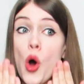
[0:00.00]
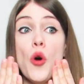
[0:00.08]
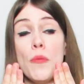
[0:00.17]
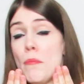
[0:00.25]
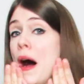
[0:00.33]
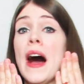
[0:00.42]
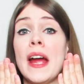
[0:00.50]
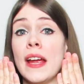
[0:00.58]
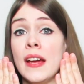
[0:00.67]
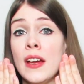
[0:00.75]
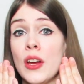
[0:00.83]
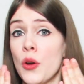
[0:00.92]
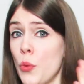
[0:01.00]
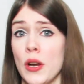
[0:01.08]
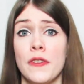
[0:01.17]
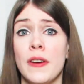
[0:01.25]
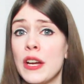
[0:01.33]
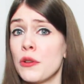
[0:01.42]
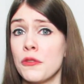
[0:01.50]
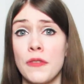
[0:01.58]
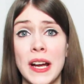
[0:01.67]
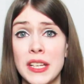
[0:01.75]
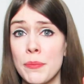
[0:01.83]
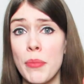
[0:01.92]
oh my, what if I don't
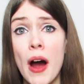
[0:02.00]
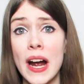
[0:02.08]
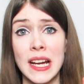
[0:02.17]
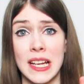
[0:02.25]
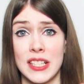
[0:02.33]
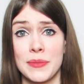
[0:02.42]
find a parking